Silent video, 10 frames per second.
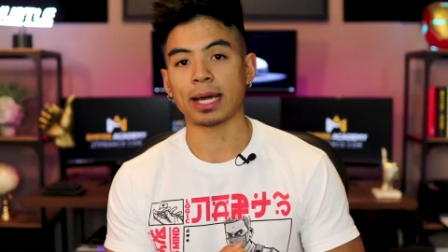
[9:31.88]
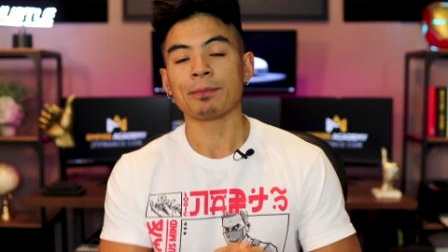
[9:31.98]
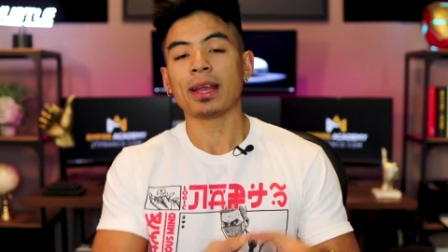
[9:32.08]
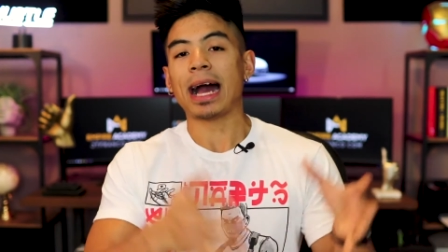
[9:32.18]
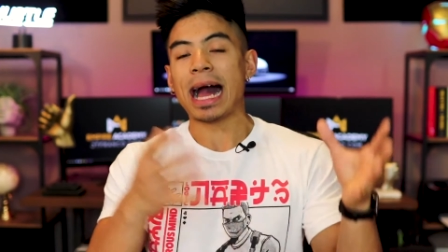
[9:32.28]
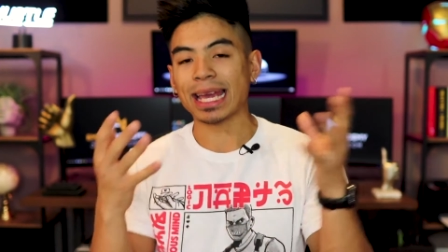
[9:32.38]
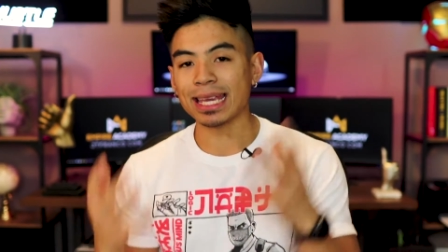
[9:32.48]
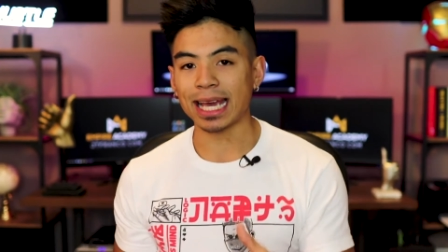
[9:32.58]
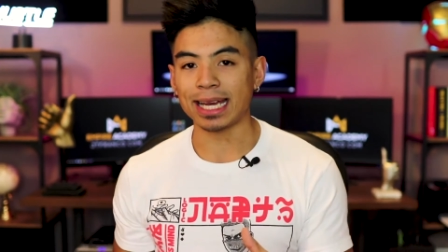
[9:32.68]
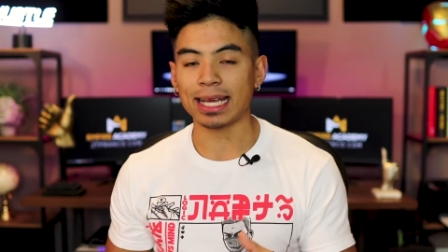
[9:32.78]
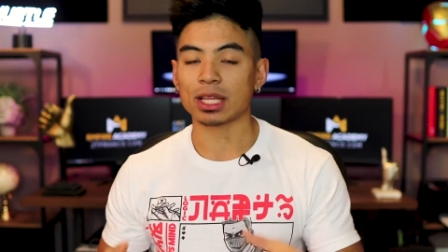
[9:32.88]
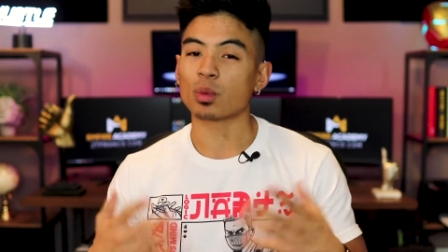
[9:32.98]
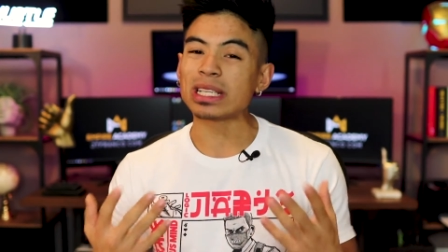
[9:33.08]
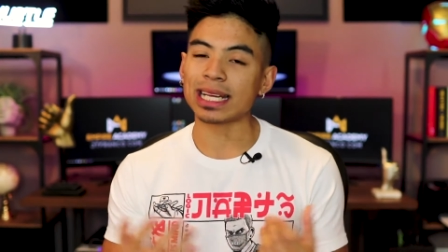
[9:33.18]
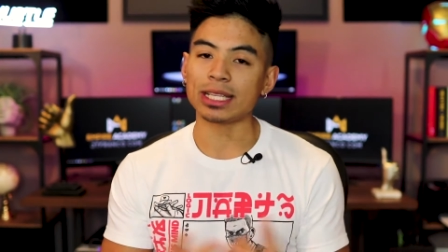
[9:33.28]
that I can get it. And the
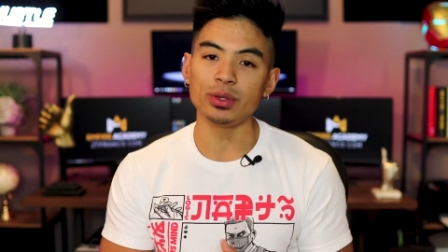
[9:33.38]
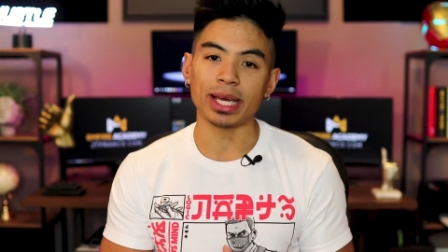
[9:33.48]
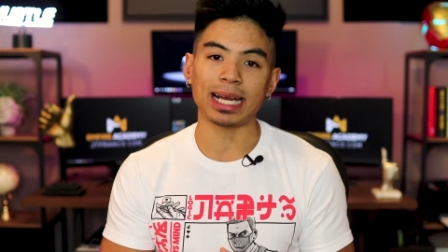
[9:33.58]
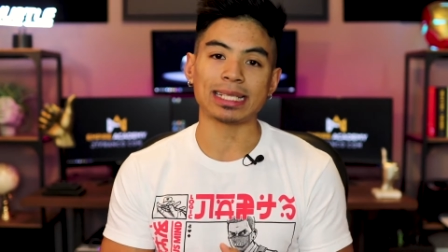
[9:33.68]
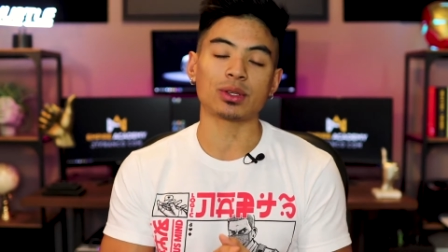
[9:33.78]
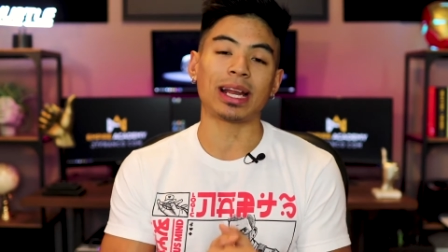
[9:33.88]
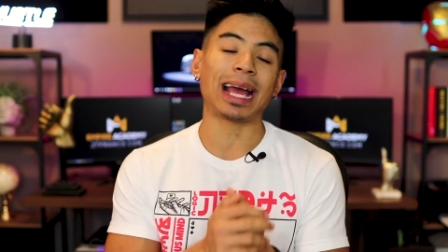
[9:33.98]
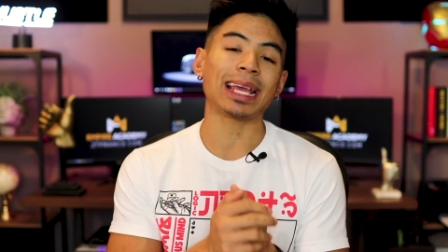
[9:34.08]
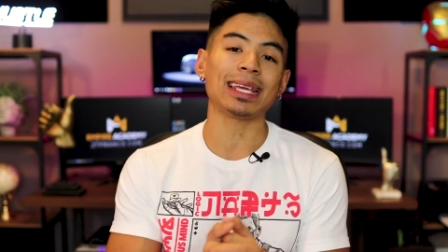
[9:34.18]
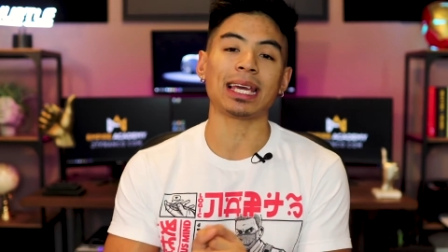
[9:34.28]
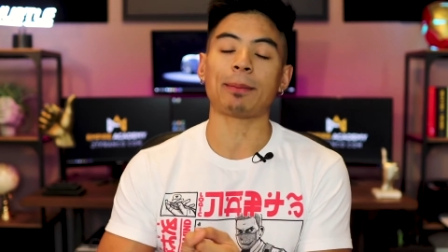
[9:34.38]
reason I do that is so that I can